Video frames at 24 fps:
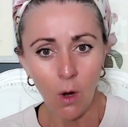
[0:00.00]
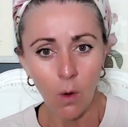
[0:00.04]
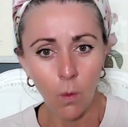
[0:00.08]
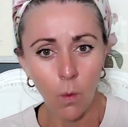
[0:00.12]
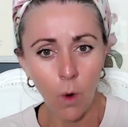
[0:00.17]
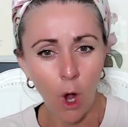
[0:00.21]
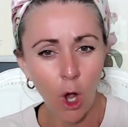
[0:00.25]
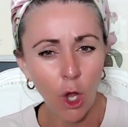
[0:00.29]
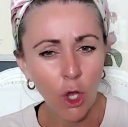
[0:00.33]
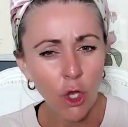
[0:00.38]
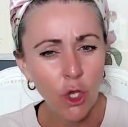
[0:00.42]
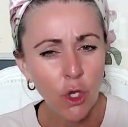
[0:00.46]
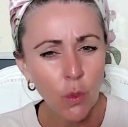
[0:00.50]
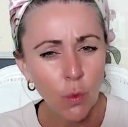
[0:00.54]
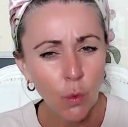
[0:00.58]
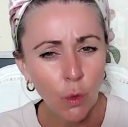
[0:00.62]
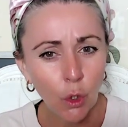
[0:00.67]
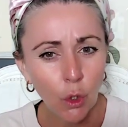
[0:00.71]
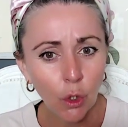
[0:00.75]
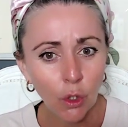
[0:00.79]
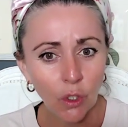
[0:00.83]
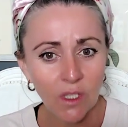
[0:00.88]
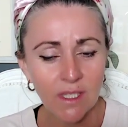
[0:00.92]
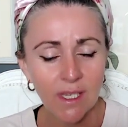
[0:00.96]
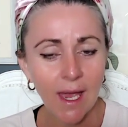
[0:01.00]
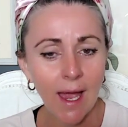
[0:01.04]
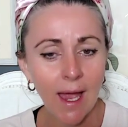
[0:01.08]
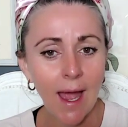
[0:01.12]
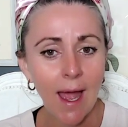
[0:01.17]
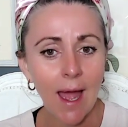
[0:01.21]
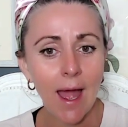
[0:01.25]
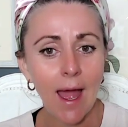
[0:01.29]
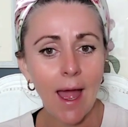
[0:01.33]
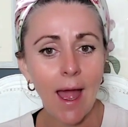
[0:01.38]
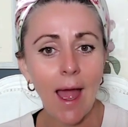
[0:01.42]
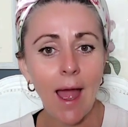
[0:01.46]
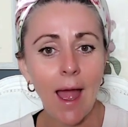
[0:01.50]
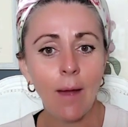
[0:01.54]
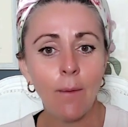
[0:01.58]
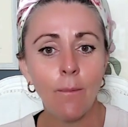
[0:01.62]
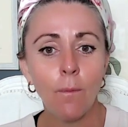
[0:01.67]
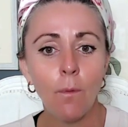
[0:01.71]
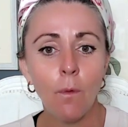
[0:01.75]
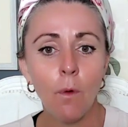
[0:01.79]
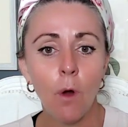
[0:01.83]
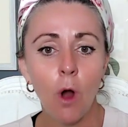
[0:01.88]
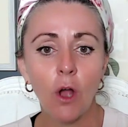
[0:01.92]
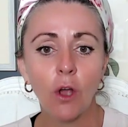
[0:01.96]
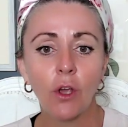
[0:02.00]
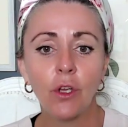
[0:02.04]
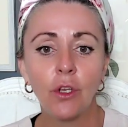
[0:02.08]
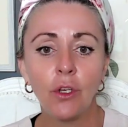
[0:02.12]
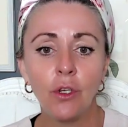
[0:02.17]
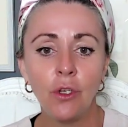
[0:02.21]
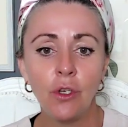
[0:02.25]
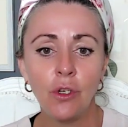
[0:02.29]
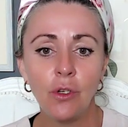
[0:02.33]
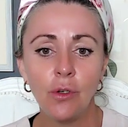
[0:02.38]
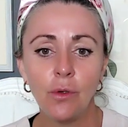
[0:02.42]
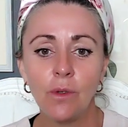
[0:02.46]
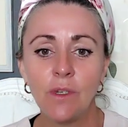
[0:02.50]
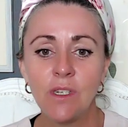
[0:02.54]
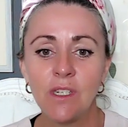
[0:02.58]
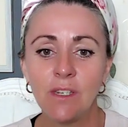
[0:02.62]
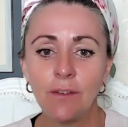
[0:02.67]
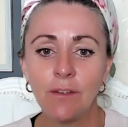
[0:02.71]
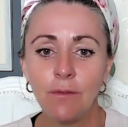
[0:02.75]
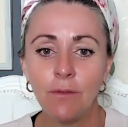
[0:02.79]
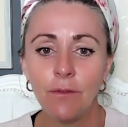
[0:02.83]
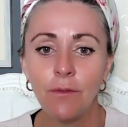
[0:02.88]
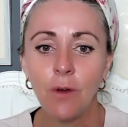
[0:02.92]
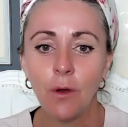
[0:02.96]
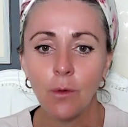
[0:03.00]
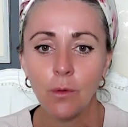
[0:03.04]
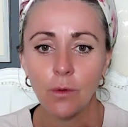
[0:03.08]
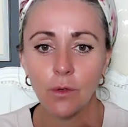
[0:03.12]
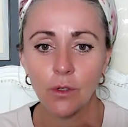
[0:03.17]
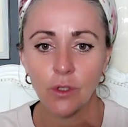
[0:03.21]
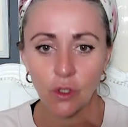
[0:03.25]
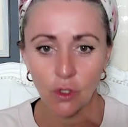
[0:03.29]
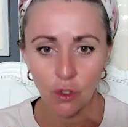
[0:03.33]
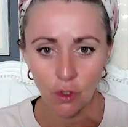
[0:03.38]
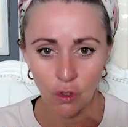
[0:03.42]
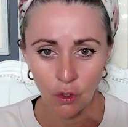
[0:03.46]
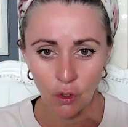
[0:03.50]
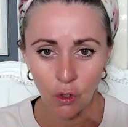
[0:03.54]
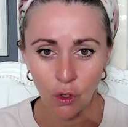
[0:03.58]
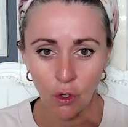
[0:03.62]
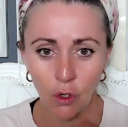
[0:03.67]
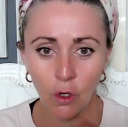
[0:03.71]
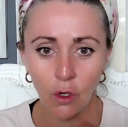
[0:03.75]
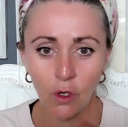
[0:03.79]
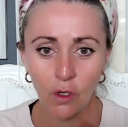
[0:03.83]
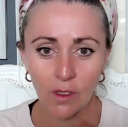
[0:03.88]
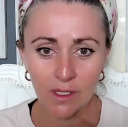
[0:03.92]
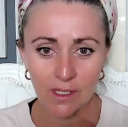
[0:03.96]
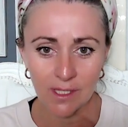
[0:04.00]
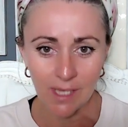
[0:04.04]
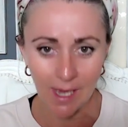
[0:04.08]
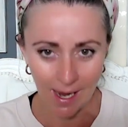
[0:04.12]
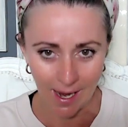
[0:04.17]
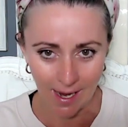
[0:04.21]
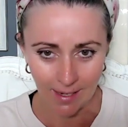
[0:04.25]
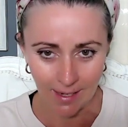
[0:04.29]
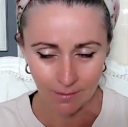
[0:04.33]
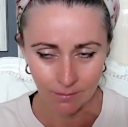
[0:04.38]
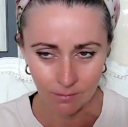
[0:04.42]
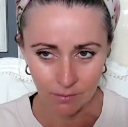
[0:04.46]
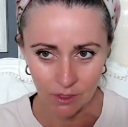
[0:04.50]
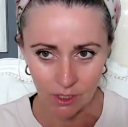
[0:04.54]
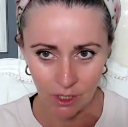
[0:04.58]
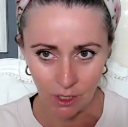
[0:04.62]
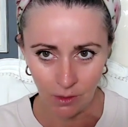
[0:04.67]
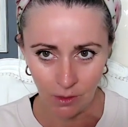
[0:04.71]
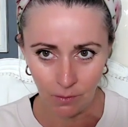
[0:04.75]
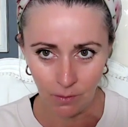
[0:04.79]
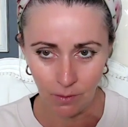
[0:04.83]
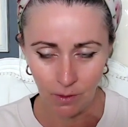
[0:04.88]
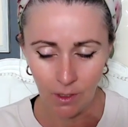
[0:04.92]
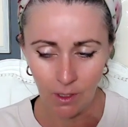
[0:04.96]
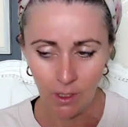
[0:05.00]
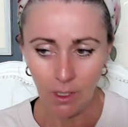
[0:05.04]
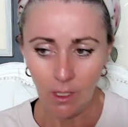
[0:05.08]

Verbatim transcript: What are you good at? And what can you devote your time to?